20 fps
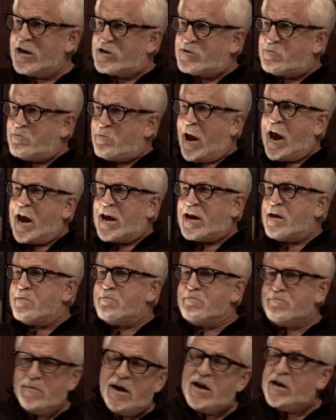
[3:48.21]
each bank
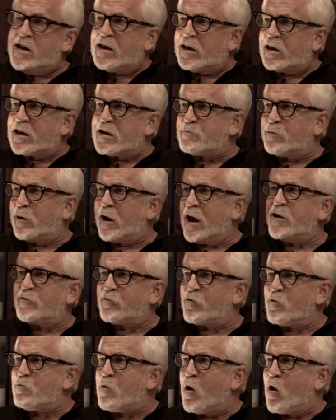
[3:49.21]
immediately played
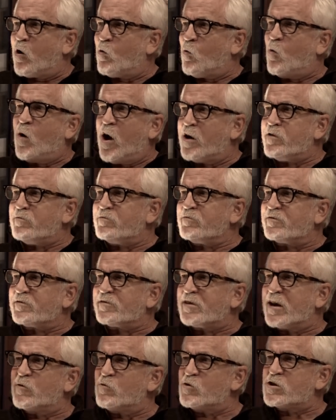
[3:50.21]
from bar one.
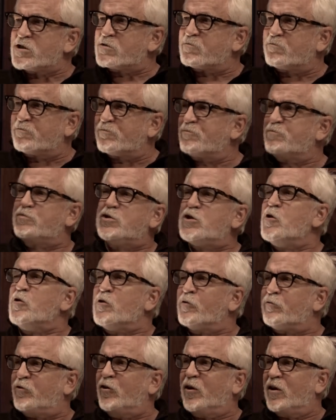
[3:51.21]
It nice. was
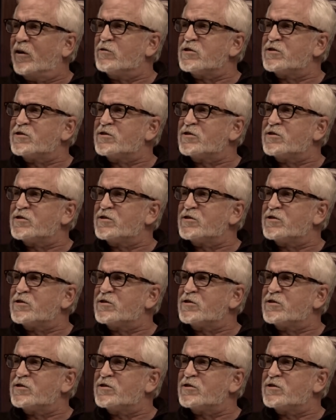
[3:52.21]
beautiful. It